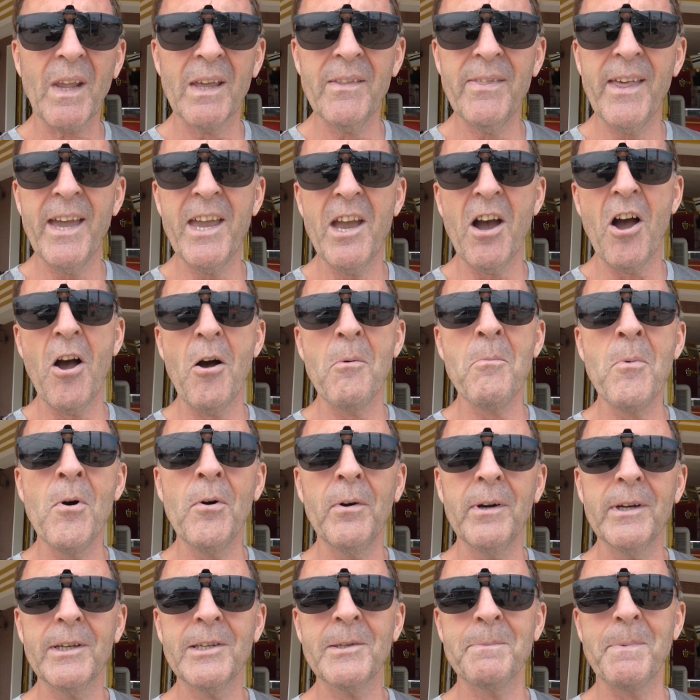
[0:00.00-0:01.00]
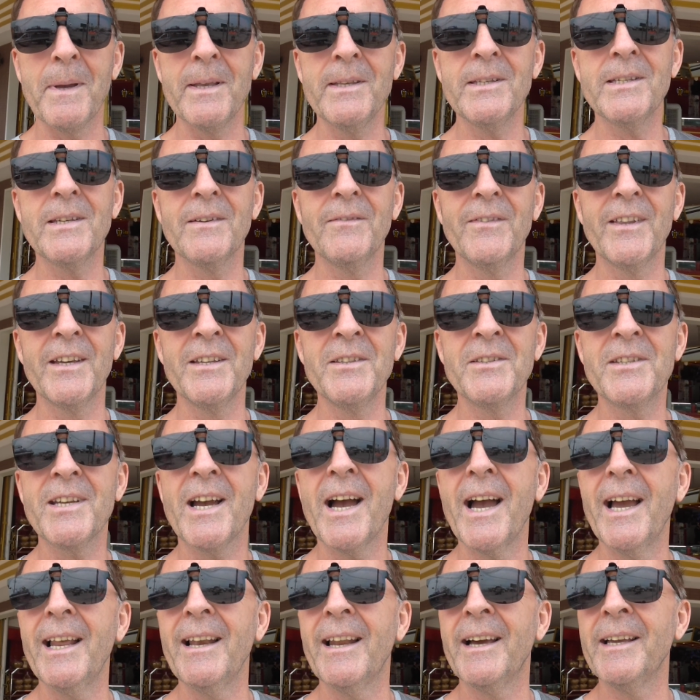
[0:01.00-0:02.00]
they are more expensive than
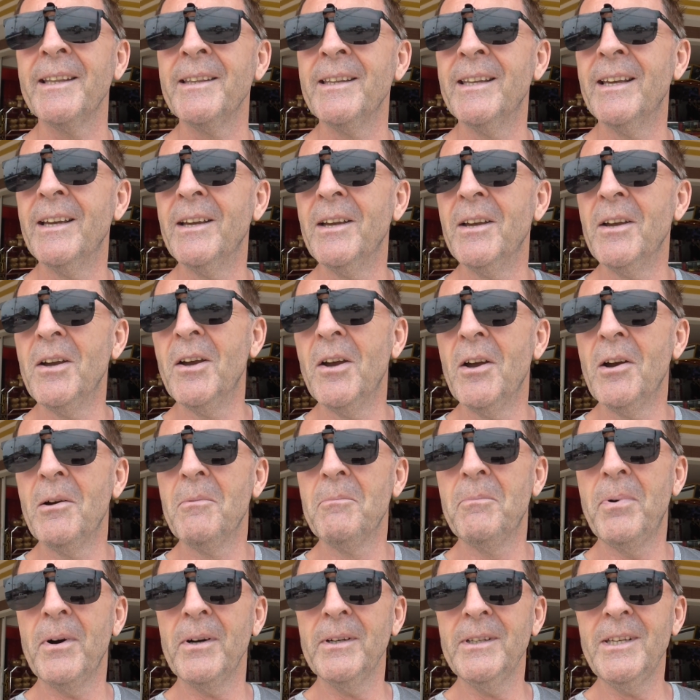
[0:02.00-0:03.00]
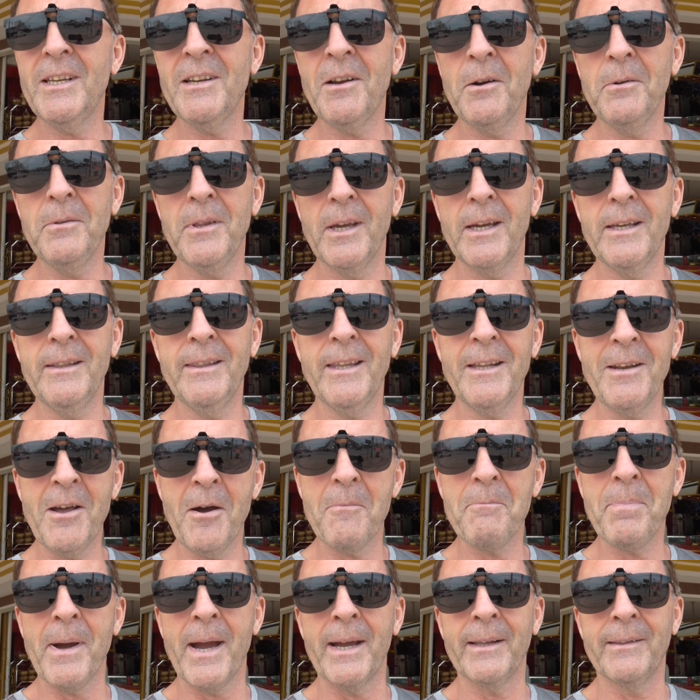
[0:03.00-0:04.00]
Thailand, but you know, they're
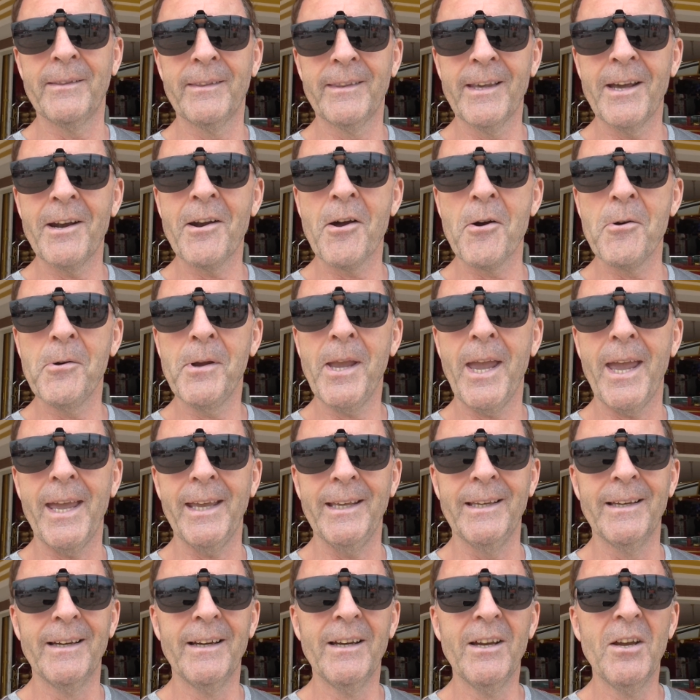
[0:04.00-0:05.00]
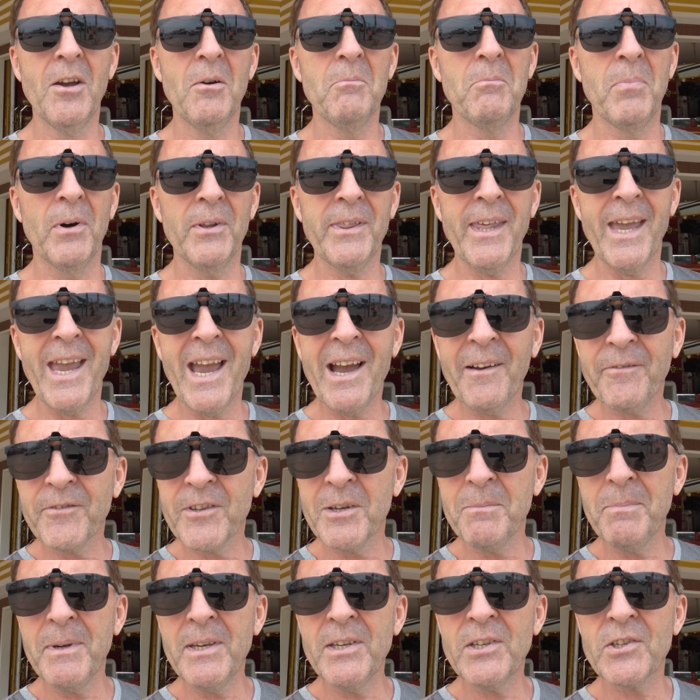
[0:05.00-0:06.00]
not bad, they're okay. But they have
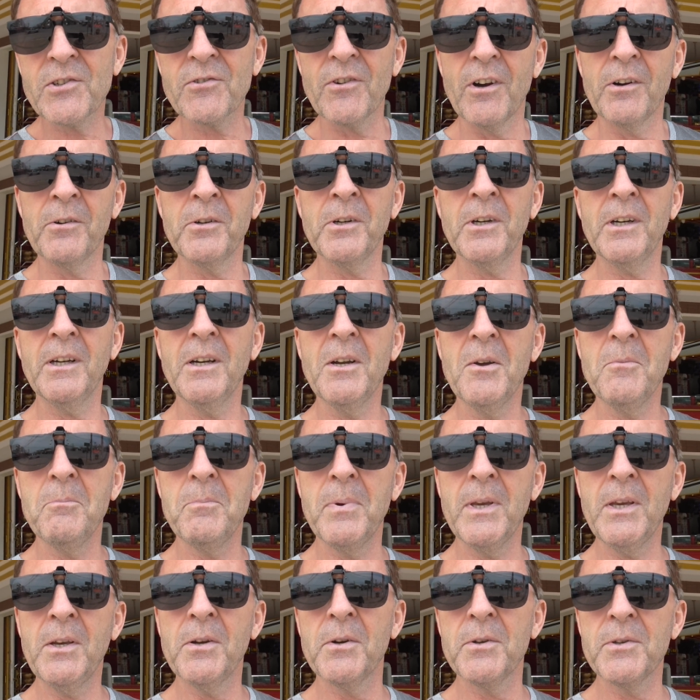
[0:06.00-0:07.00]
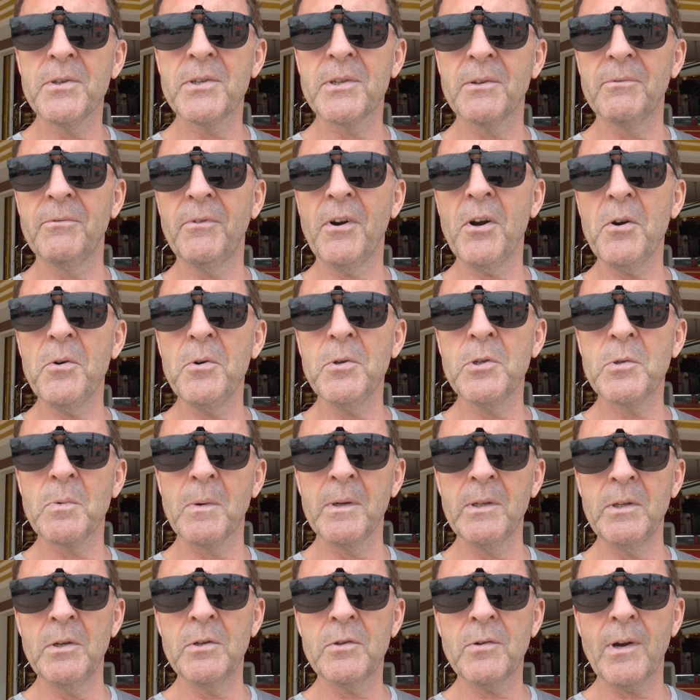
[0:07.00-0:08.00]
to be strong, because the roads
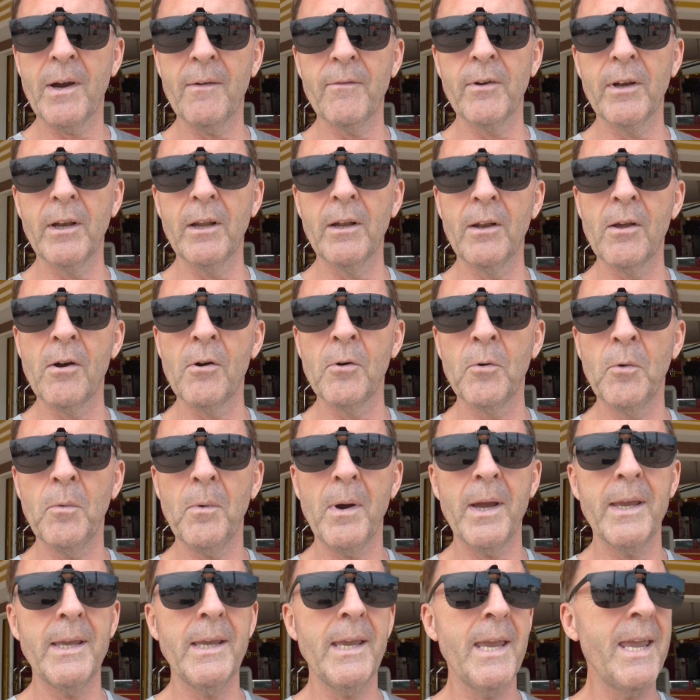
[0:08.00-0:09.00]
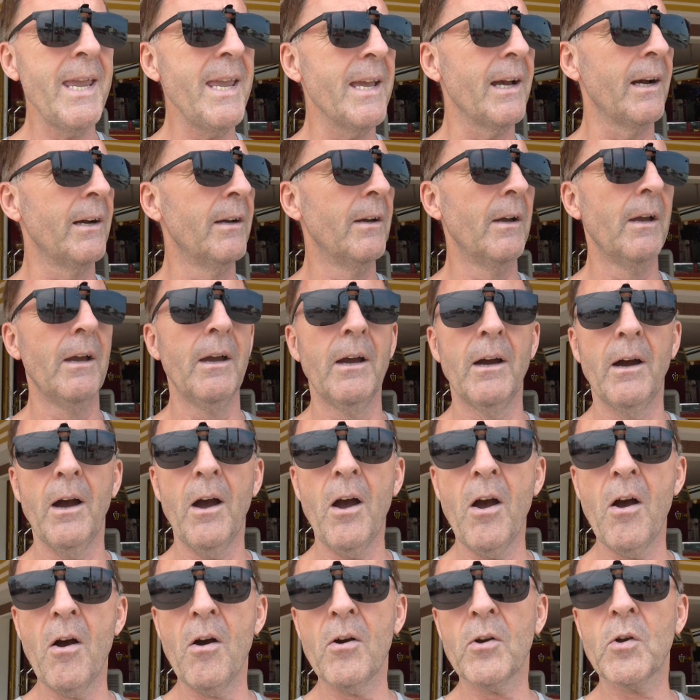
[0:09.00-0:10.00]
when you travel a long way here
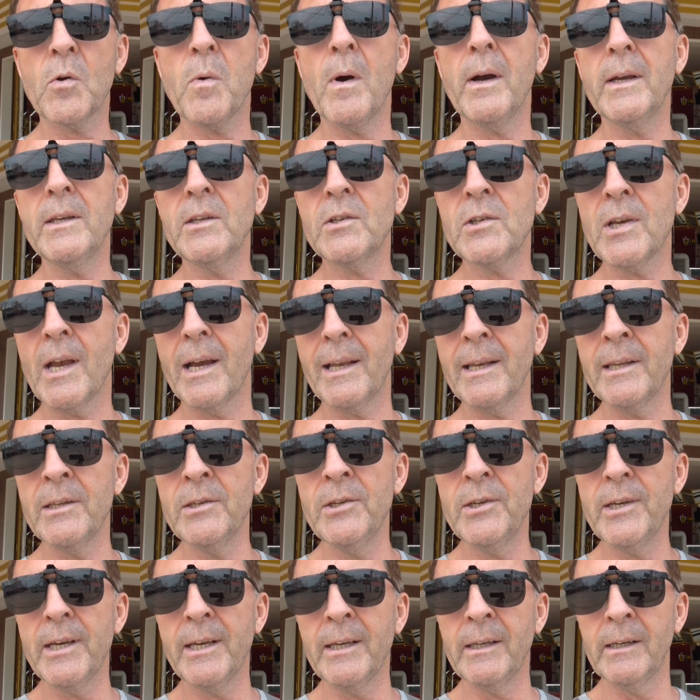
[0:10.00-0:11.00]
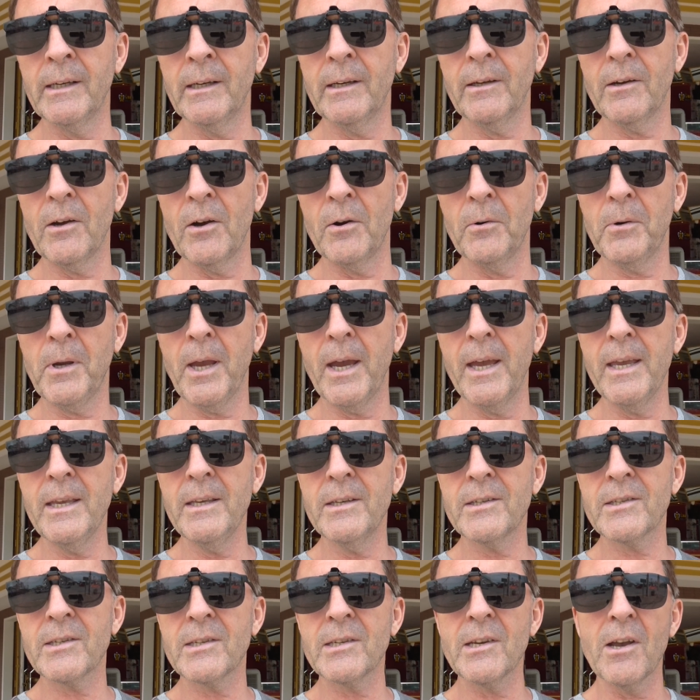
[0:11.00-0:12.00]
are quite challenging,
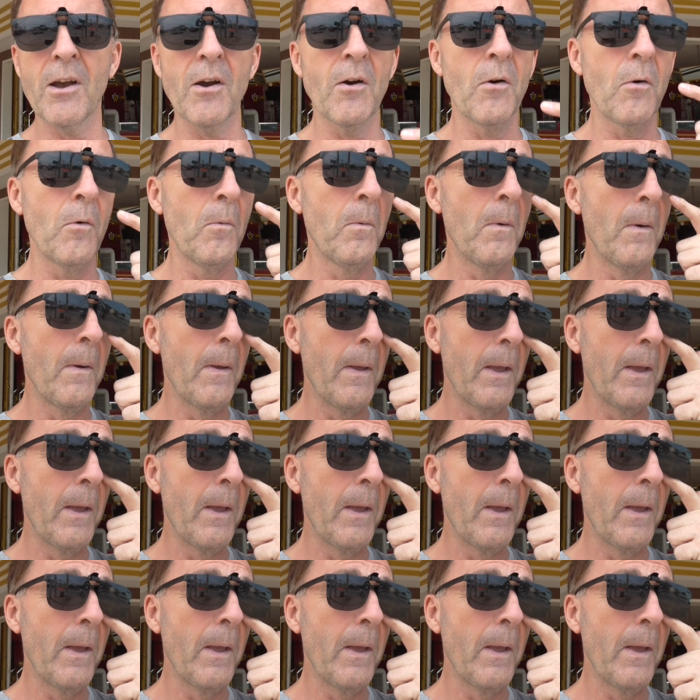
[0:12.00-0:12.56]
okay? So